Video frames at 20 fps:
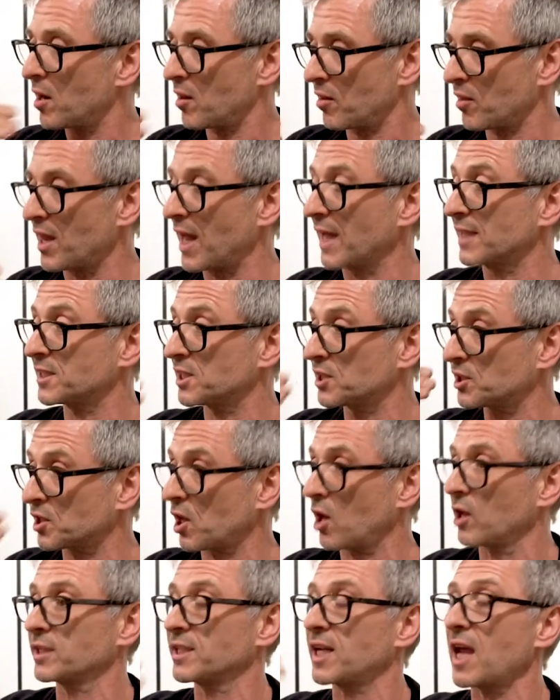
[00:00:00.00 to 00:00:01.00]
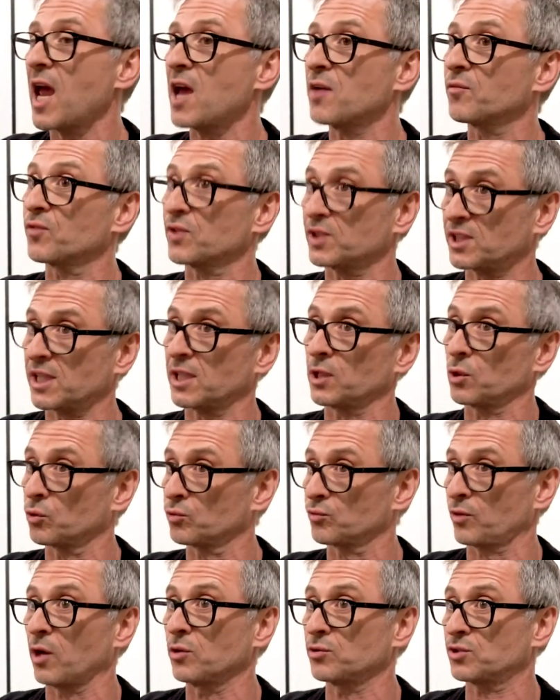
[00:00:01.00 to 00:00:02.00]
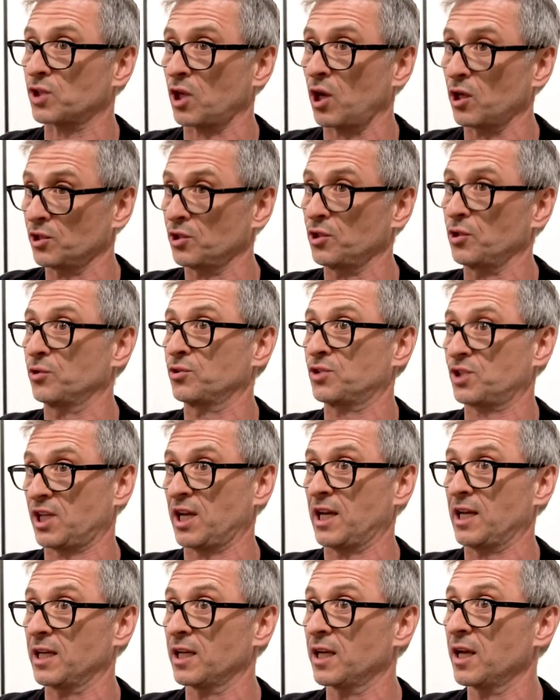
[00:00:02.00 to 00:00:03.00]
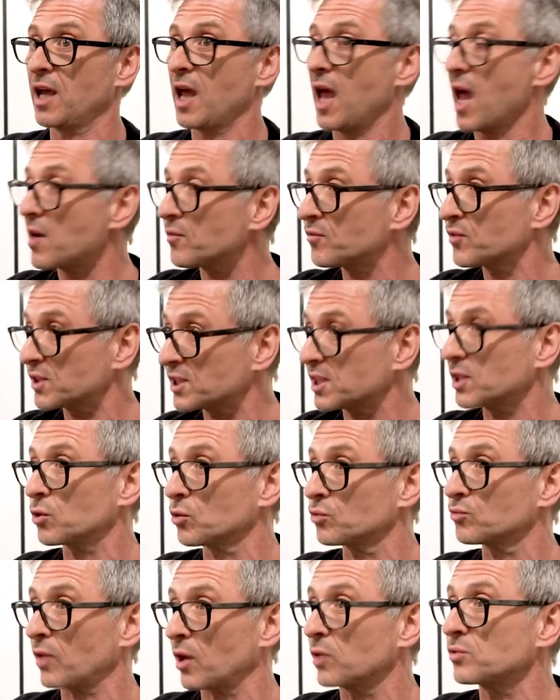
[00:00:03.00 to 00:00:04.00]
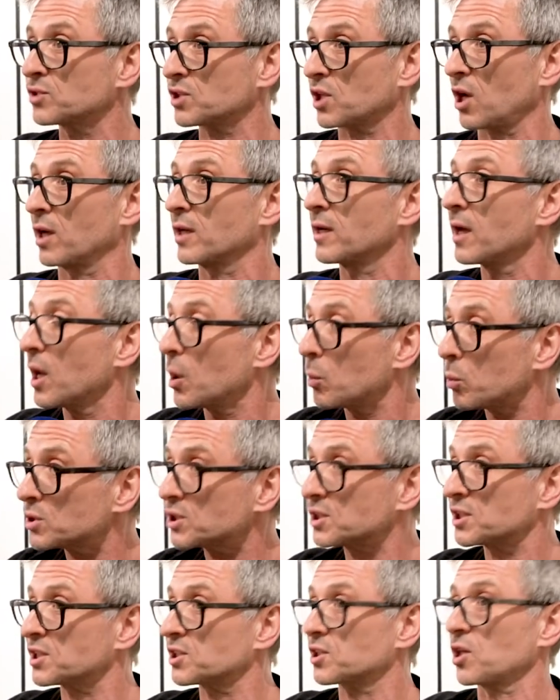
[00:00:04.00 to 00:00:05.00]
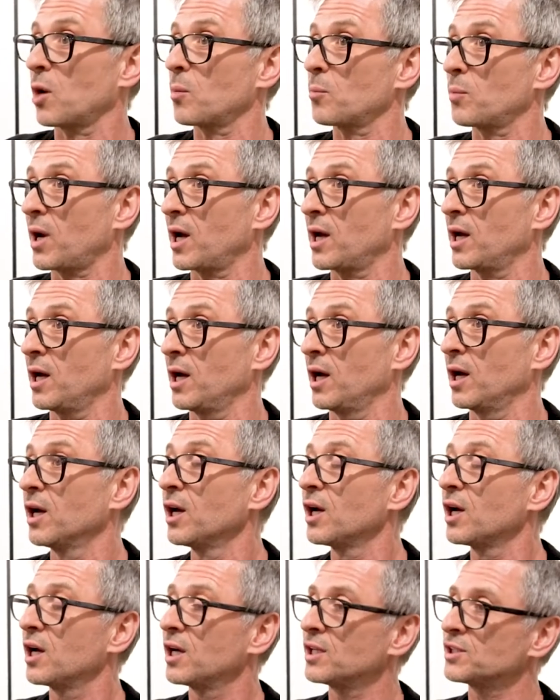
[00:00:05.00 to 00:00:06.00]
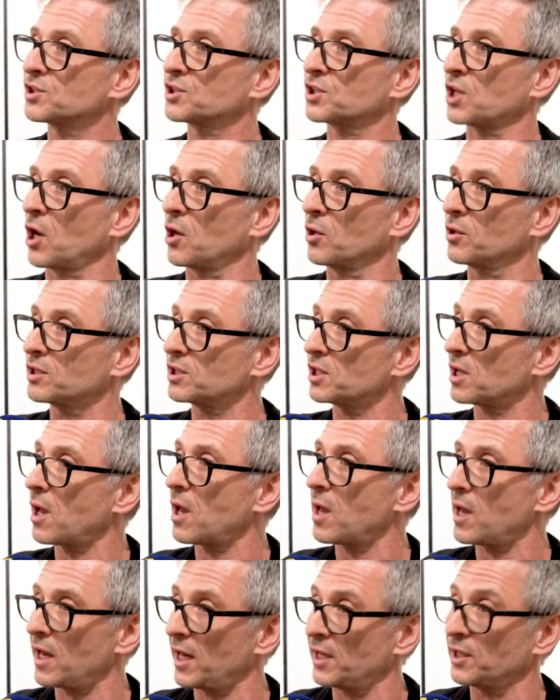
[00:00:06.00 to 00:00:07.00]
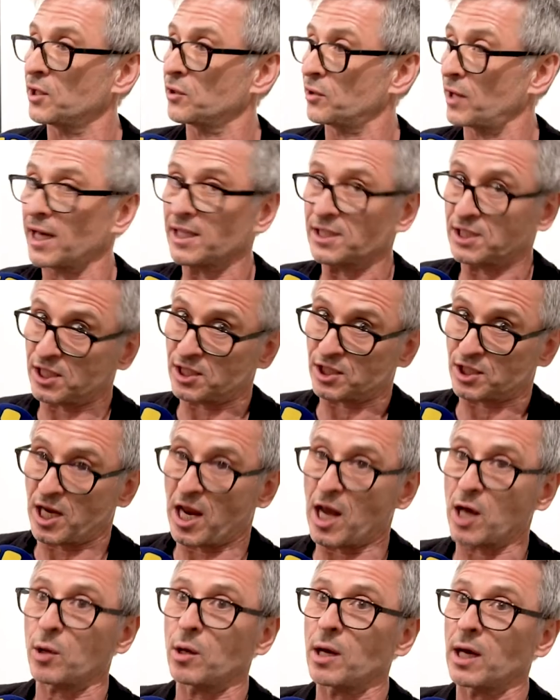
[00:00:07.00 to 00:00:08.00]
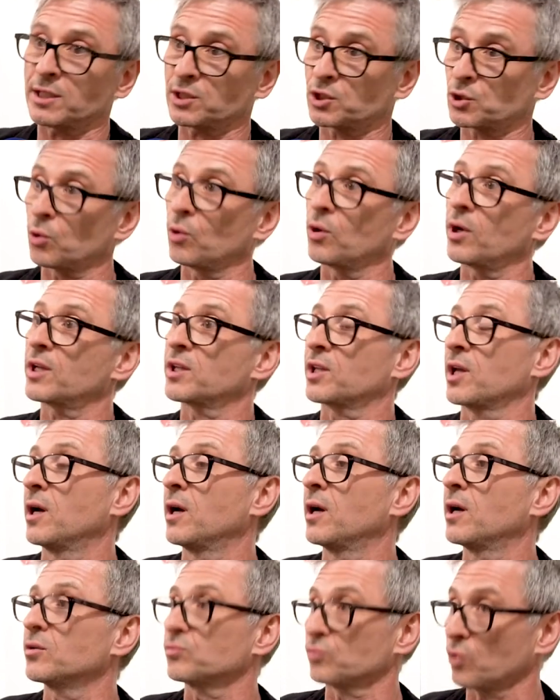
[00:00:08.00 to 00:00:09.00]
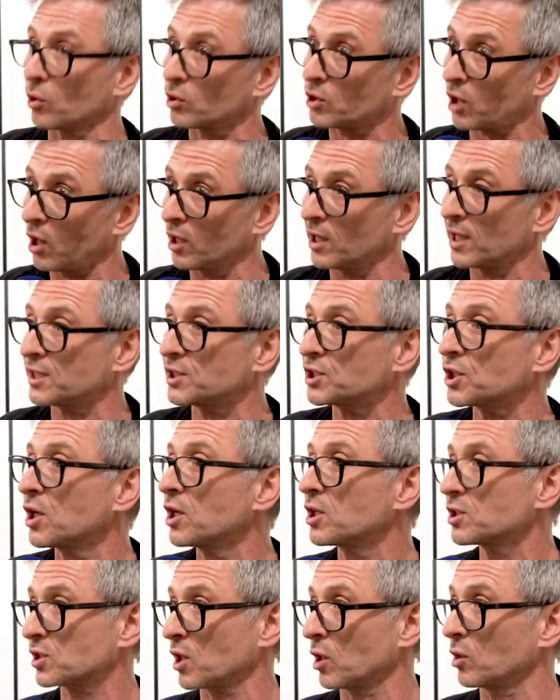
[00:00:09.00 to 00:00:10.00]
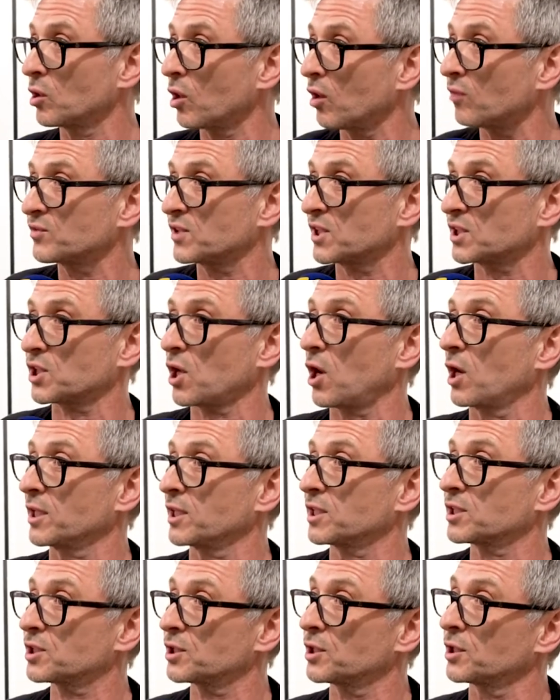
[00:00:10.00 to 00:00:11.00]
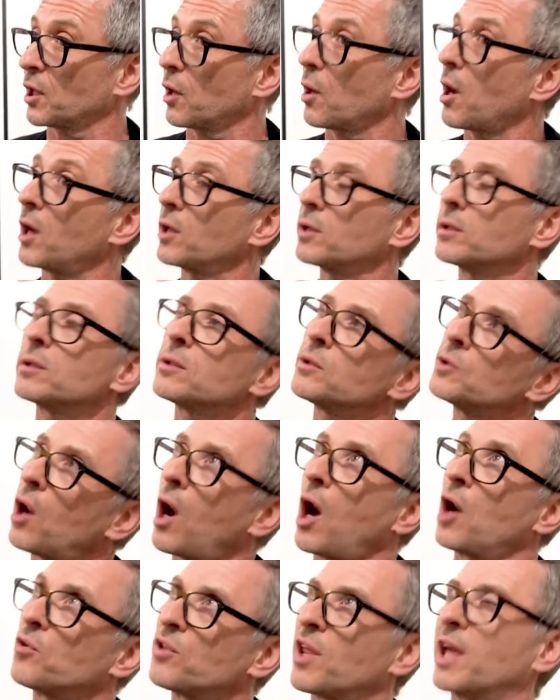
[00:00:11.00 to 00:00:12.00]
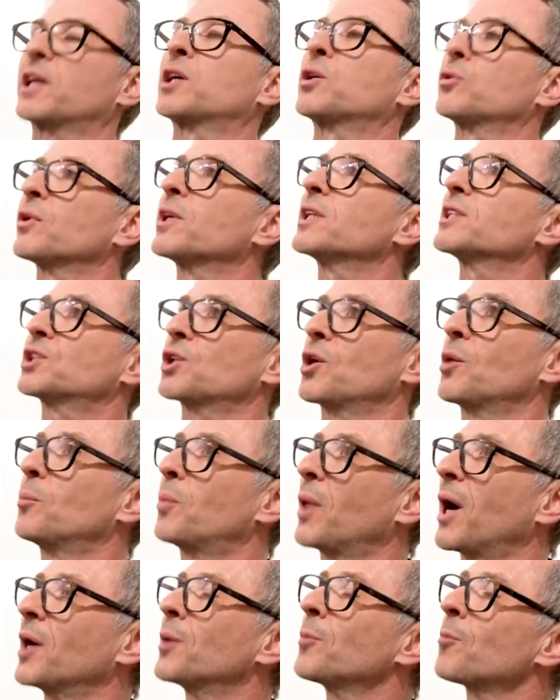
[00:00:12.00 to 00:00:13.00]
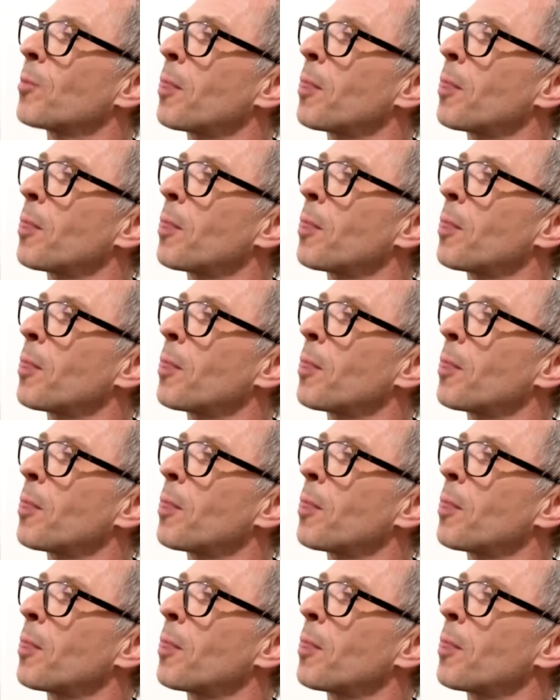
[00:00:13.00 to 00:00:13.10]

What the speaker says: that designed every single road sign you see. Every single road sign was designed by her. And so in her 80s now and taught at the Royal College, so a lot of designers, not owe their careers to her, but